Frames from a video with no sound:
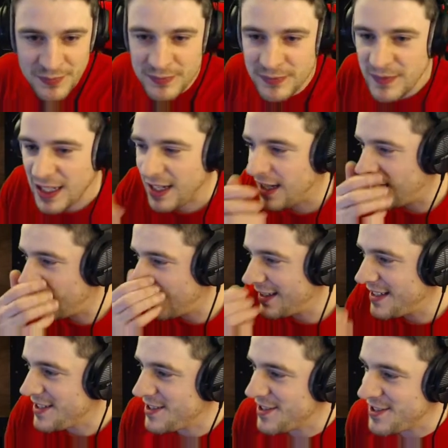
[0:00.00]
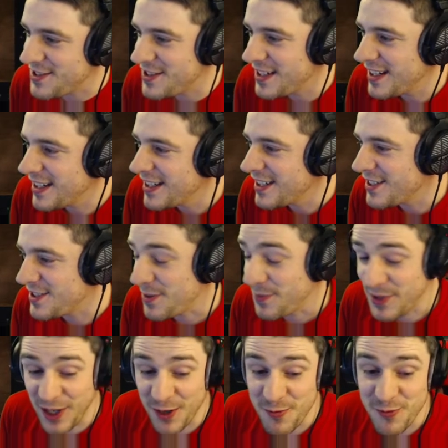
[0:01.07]
and this is something
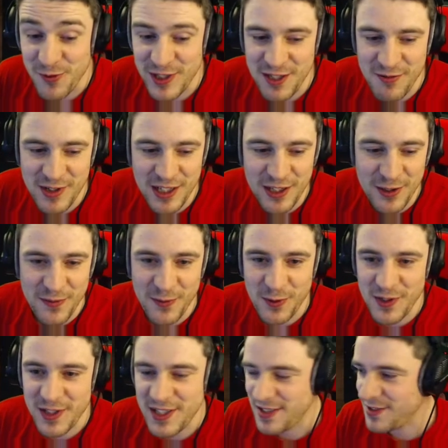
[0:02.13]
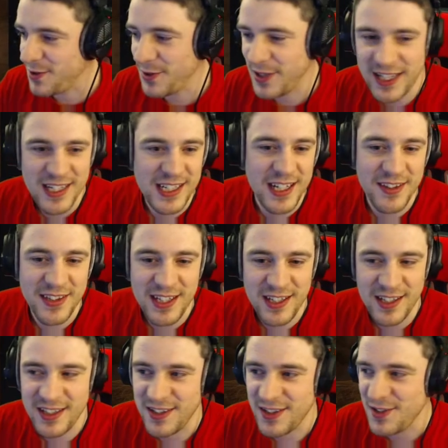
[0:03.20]
I'm really, really looking for. Let's go ahead and get
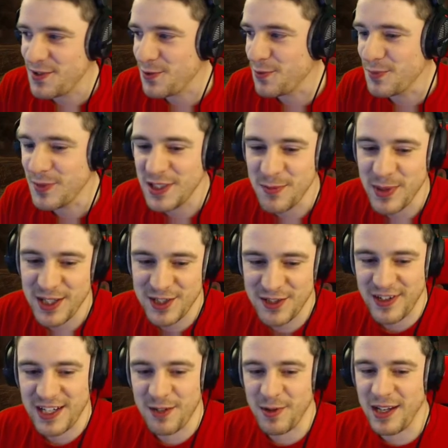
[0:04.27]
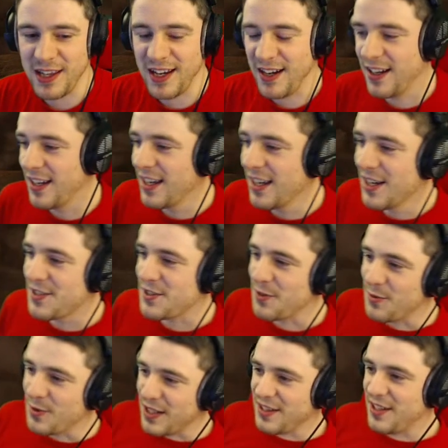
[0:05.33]
the zoomed-in picture anyway there. So
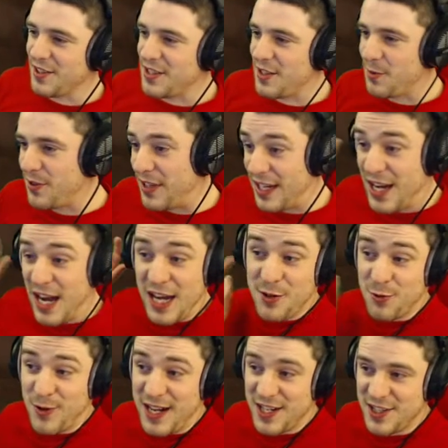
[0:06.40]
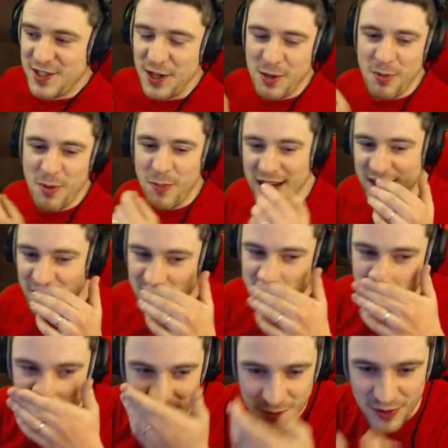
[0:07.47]
the idea we've got a Crash Diamondback
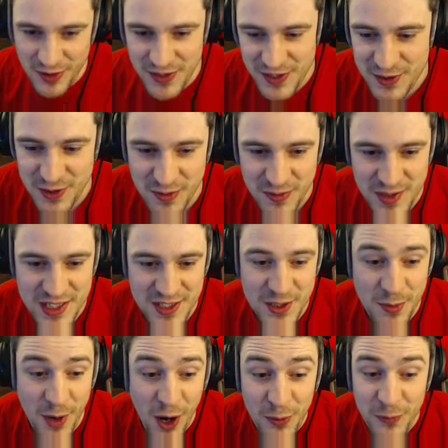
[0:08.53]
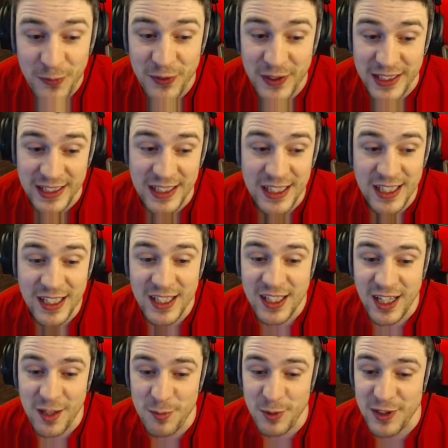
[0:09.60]
Explorer on the surface there. So hopefully,
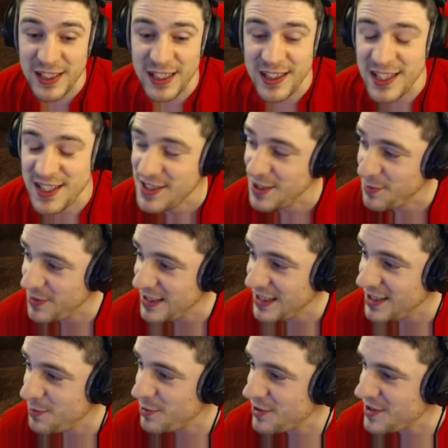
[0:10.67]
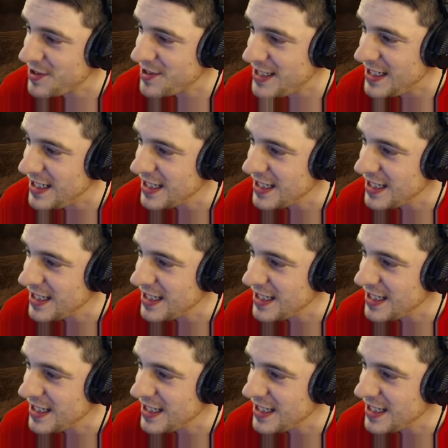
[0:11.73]
I'm looking at this and I'm thinking we're going to see